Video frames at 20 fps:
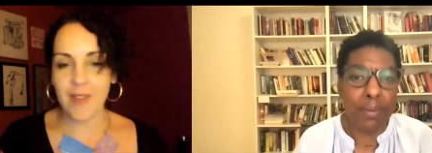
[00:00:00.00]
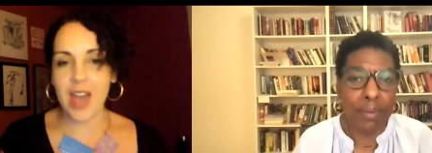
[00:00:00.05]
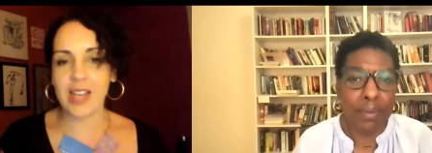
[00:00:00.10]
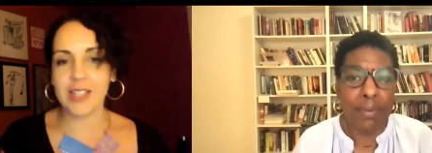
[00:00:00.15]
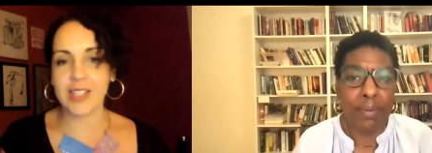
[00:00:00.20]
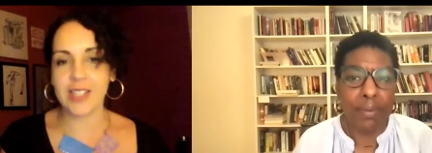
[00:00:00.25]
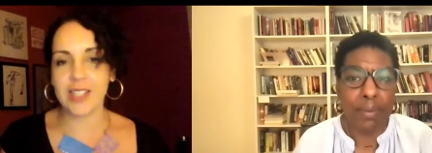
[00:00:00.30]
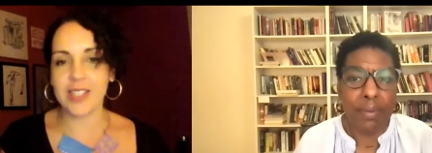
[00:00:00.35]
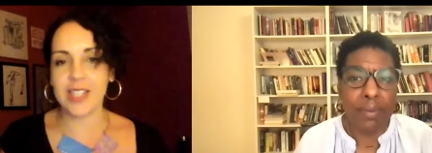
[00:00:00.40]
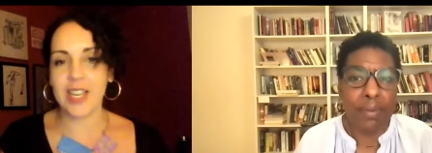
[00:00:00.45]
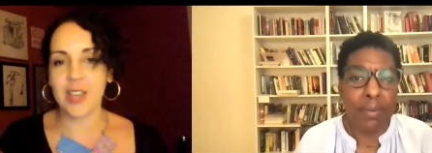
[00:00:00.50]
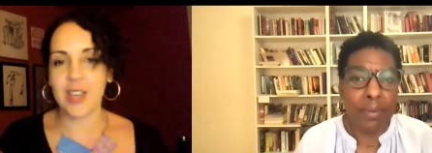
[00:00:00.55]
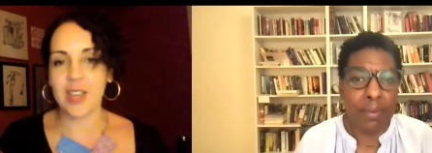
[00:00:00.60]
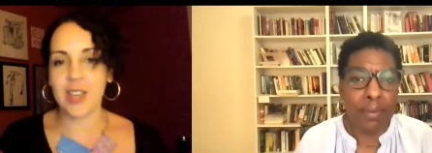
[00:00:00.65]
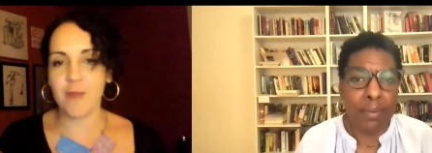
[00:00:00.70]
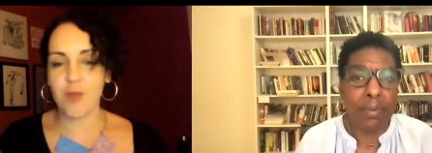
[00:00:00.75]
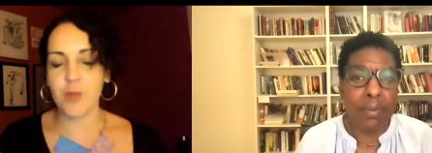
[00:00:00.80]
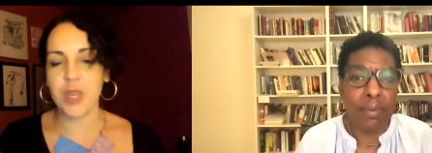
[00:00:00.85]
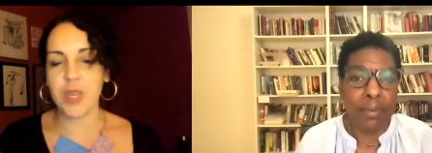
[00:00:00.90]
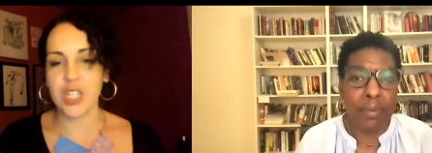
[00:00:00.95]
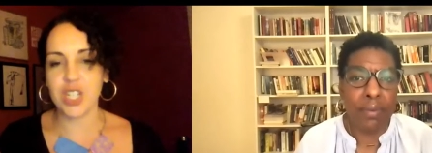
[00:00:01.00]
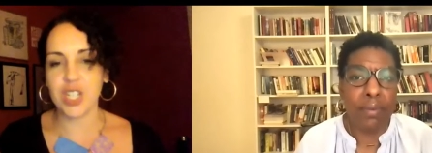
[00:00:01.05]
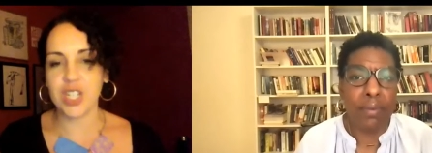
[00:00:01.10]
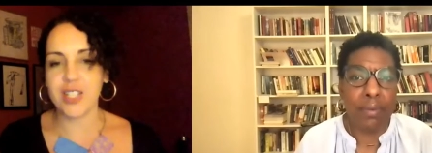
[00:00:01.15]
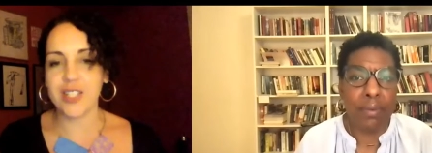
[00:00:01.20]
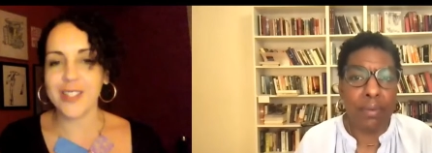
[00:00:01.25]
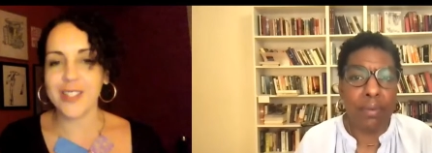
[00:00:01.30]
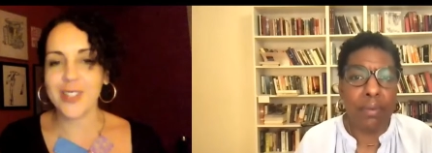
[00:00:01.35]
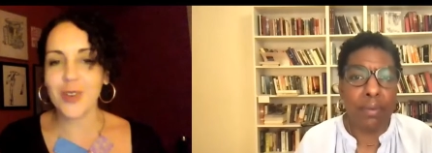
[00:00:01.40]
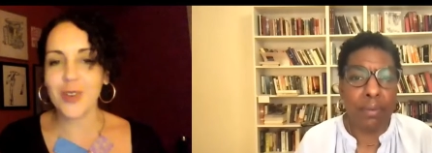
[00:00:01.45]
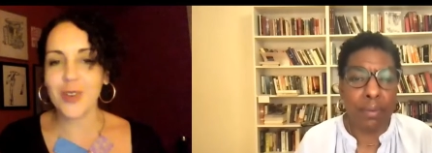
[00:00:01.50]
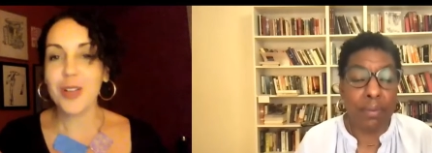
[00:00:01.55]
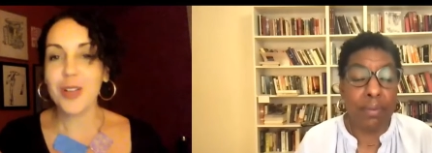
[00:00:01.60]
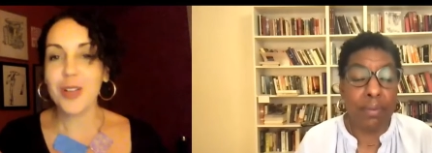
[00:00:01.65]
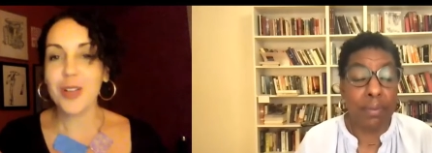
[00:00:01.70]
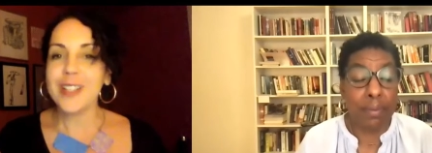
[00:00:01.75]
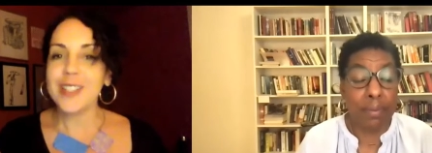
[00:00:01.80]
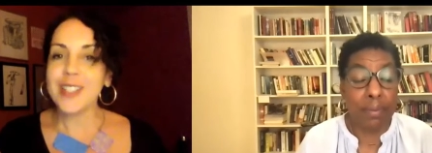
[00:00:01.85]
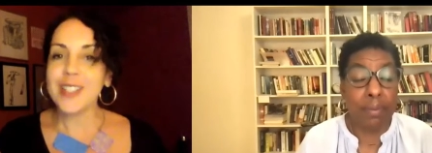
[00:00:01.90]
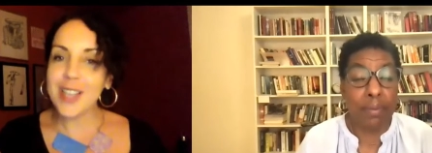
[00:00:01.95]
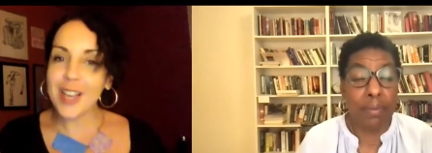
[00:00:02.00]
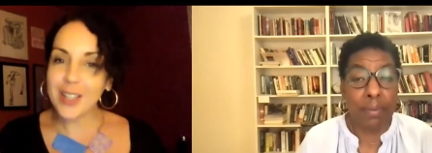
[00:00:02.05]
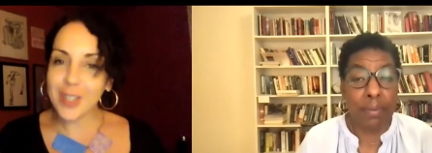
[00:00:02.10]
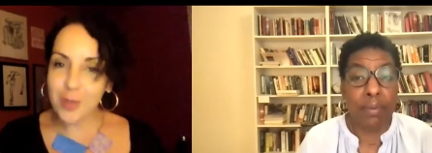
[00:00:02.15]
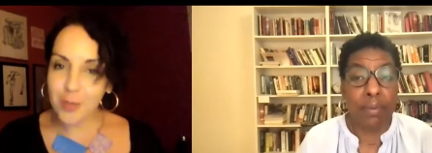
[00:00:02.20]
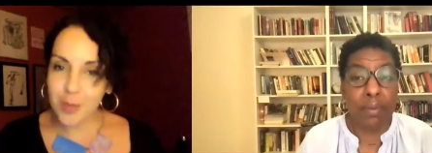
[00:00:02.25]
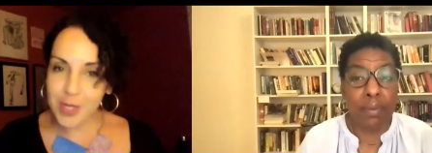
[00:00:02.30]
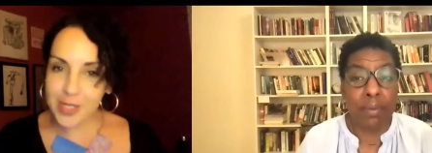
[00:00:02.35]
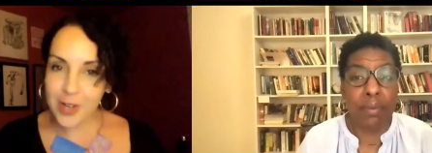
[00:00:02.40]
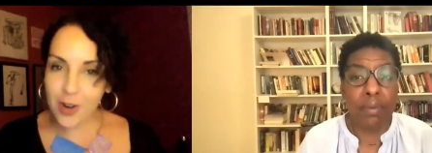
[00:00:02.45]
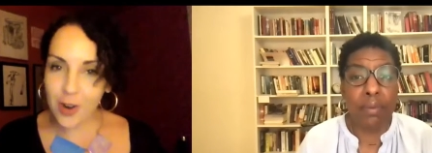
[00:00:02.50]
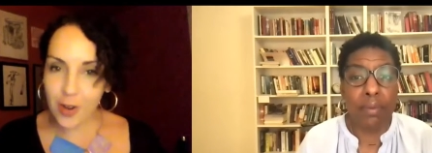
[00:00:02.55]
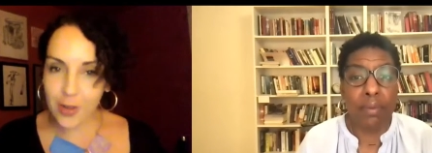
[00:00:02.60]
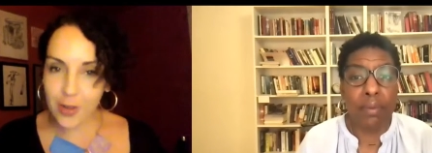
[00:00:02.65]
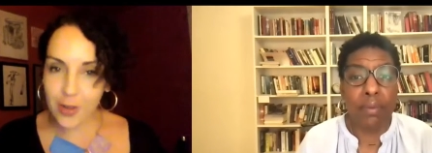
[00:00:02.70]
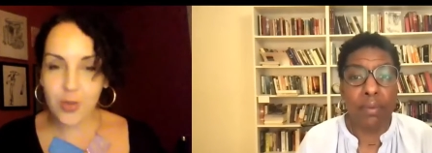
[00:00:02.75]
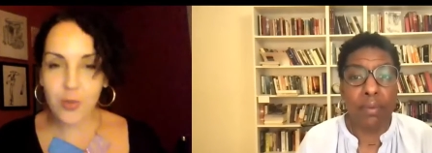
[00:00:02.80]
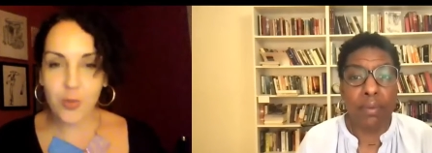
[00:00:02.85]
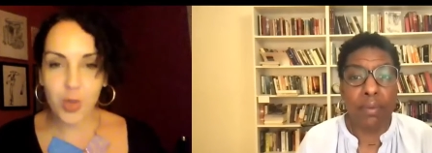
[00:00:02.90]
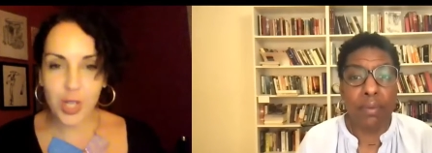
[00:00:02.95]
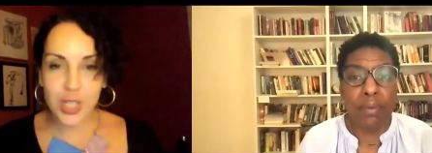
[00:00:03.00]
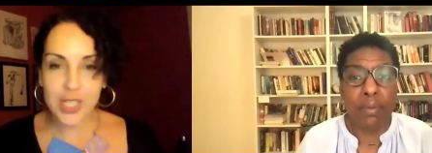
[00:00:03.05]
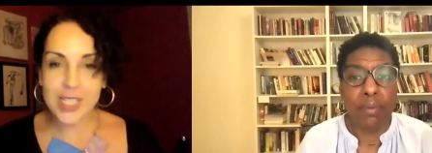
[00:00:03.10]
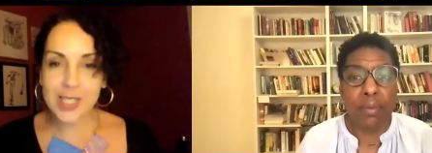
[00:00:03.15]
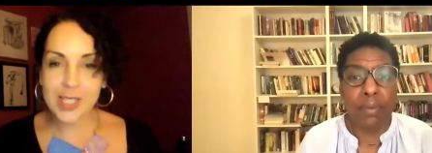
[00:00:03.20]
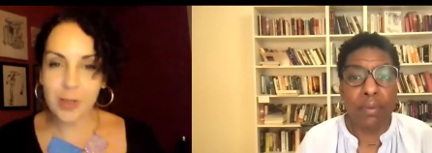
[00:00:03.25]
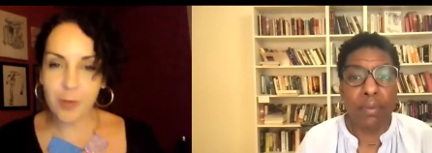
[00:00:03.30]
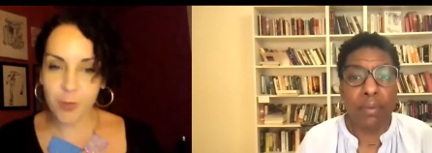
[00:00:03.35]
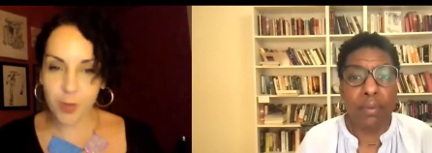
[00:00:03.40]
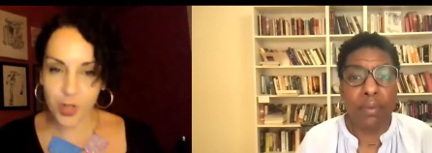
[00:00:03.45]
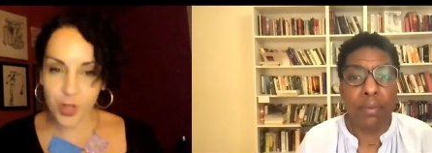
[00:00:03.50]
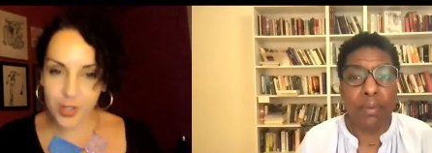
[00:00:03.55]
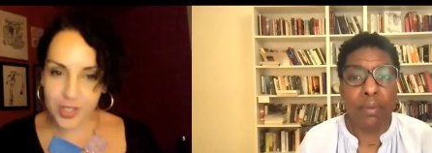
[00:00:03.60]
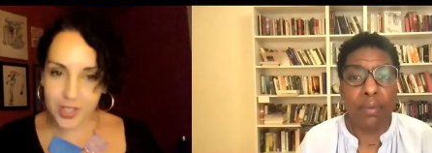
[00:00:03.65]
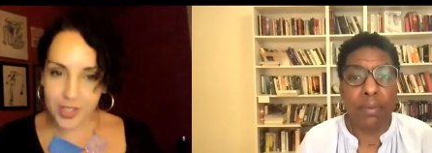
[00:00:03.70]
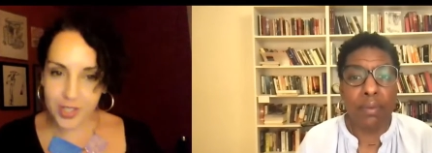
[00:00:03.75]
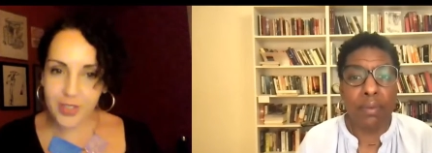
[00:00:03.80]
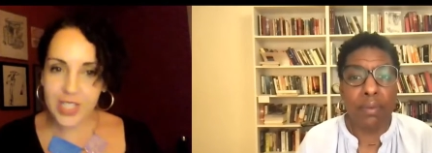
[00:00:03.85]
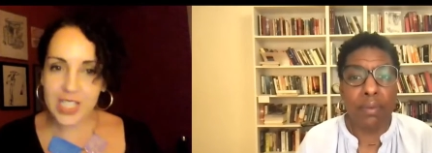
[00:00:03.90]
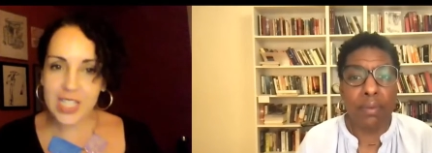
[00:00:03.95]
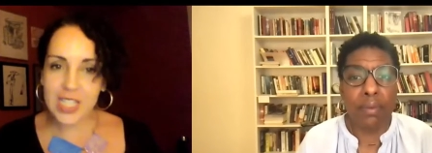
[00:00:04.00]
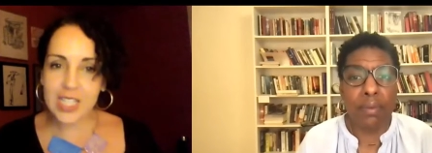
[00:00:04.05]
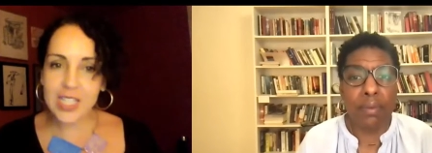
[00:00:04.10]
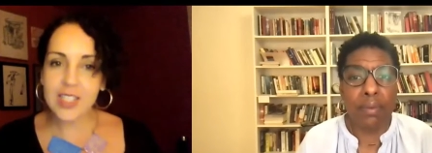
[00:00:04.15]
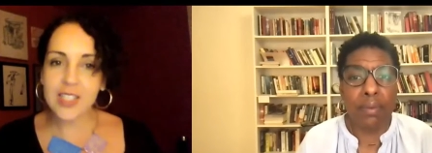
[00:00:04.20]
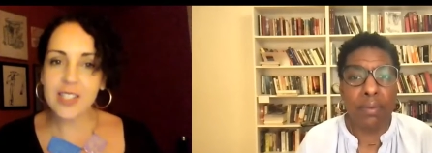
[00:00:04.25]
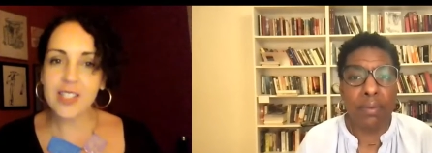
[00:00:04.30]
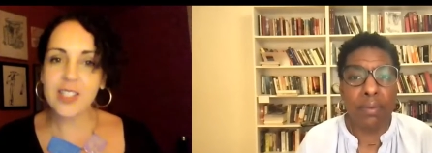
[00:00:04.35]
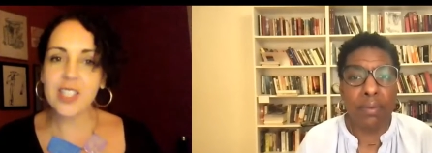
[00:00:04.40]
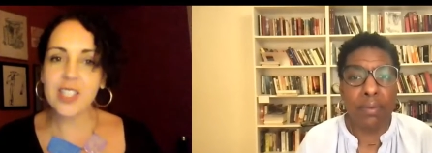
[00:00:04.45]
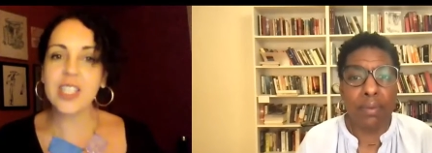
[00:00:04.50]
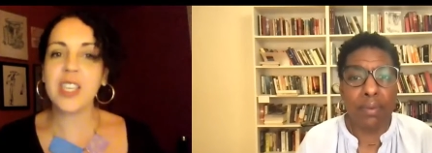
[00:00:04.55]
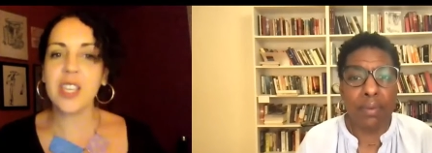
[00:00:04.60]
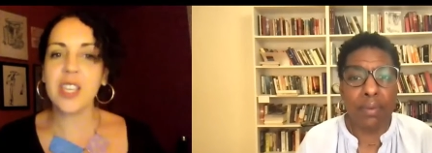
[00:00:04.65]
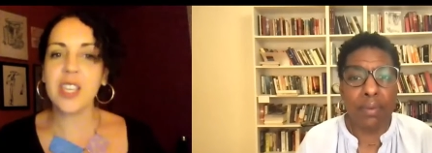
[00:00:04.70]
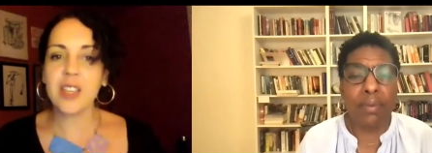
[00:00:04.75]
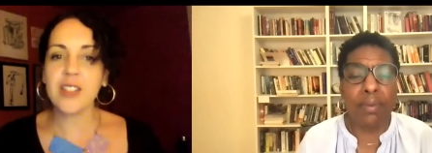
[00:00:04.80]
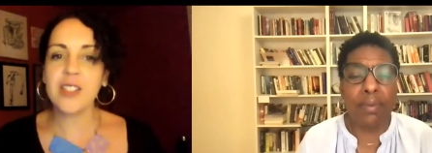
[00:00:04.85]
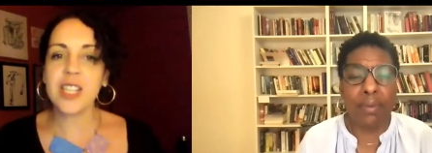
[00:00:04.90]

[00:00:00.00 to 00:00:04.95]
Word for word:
Speaker 1: access to that information. So the documents are also working subversively to get mm-hmm.